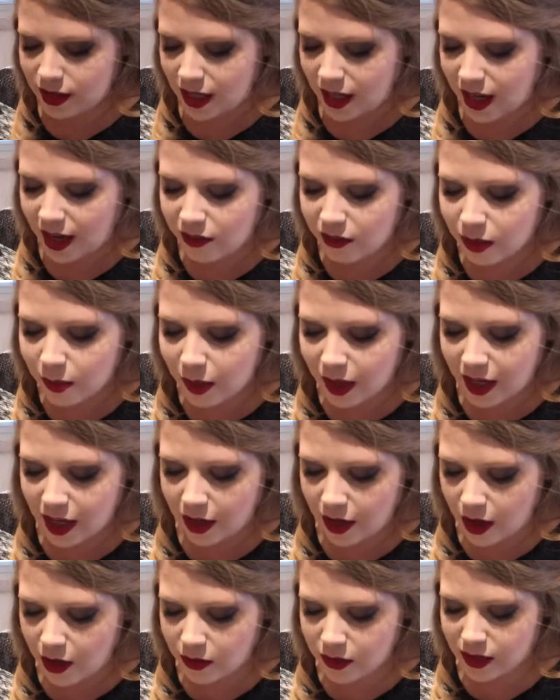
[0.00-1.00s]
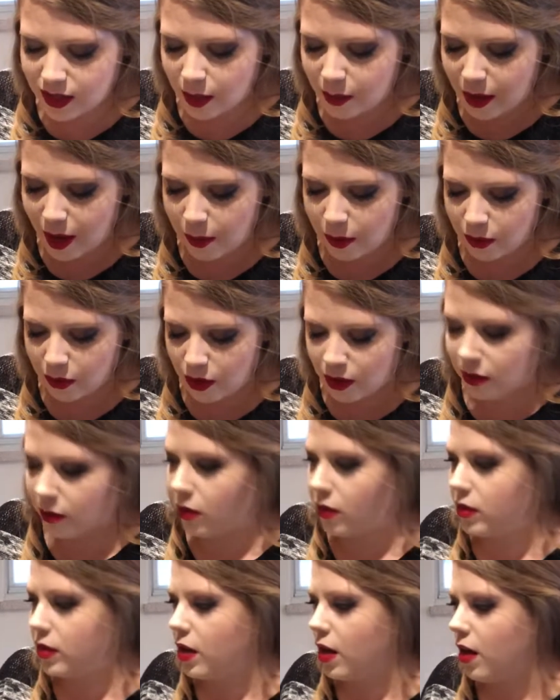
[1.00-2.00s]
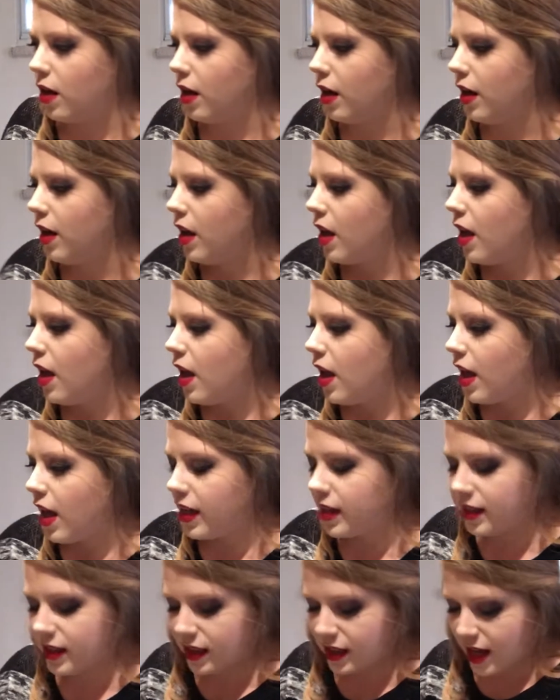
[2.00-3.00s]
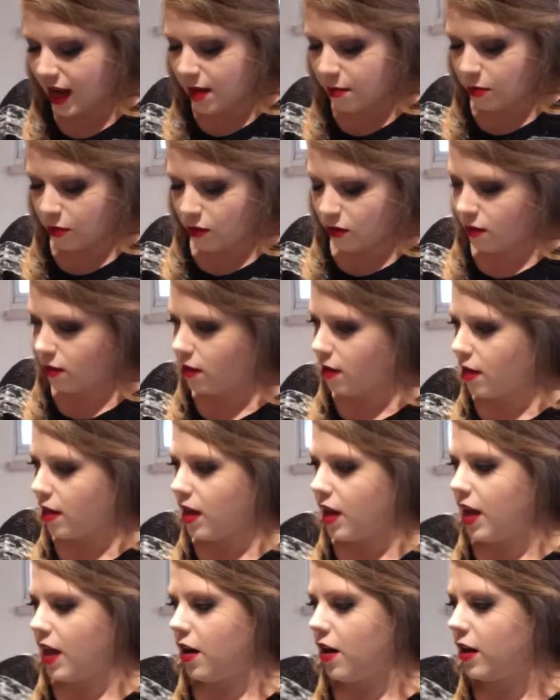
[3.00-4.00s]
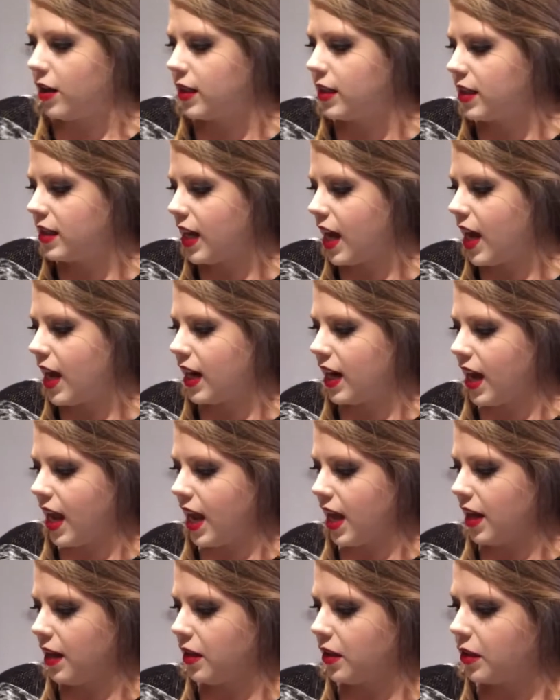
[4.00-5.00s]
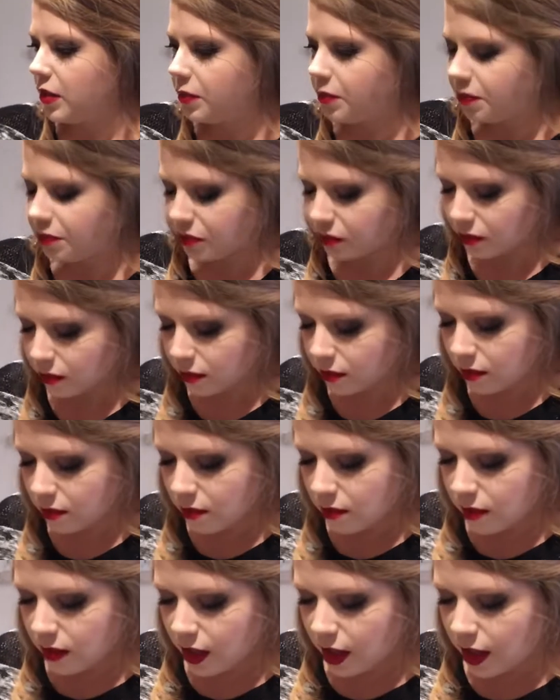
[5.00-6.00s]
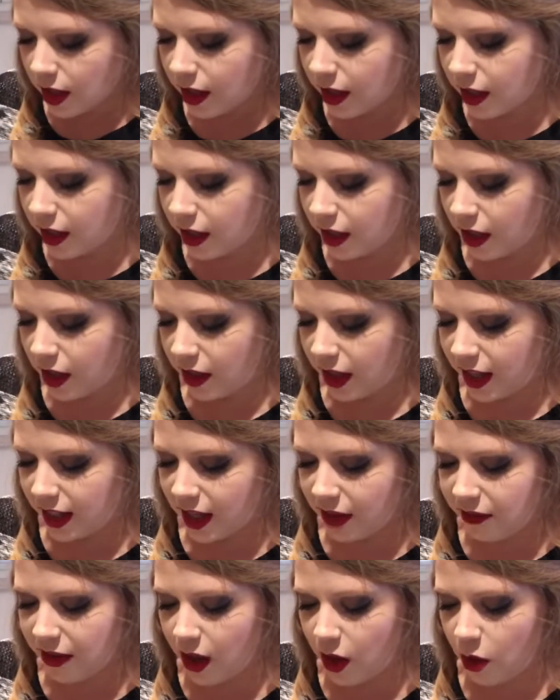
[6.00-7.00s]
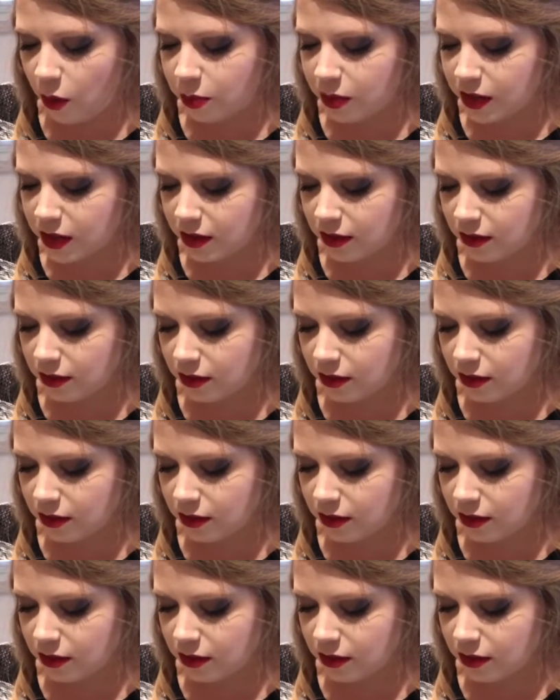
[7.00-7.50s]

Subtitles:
Like, everybody knows that pepperoni rolls are a staple in our state, and, you know, like, they've helped,